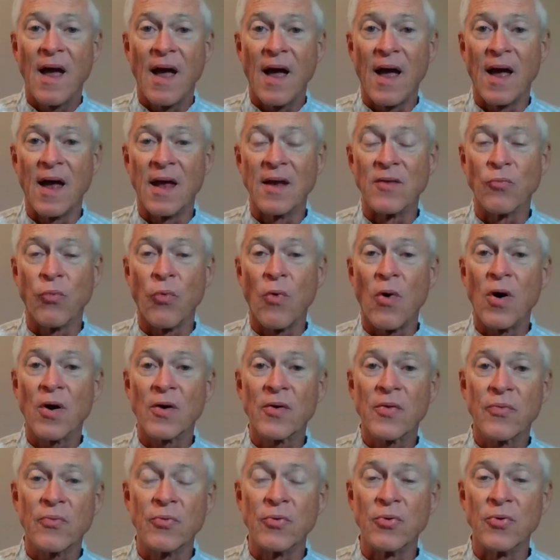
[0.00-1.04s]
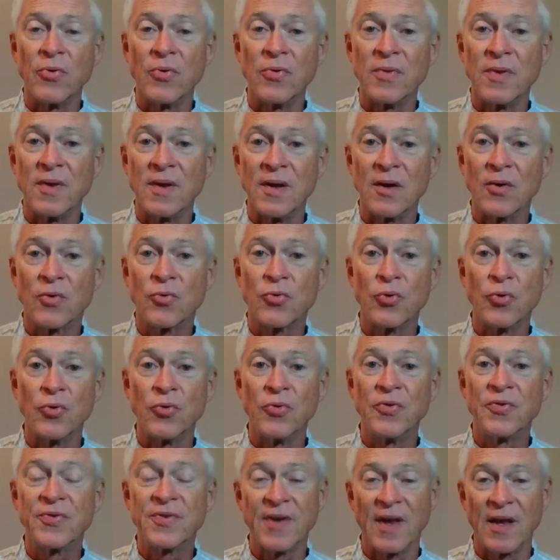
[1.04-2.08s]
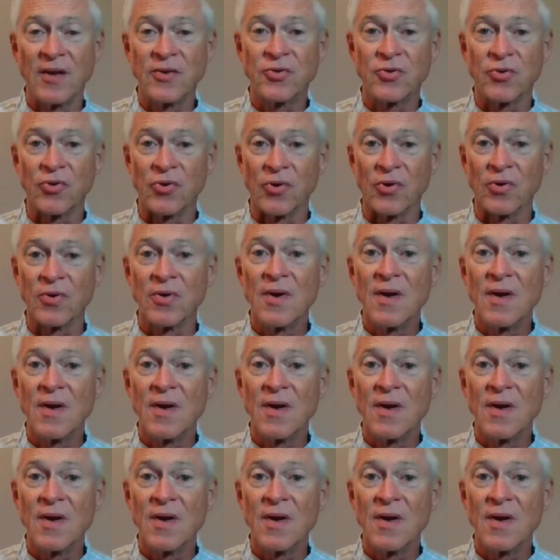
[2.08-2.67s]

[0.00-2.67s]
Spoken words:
and walked through the cruise center,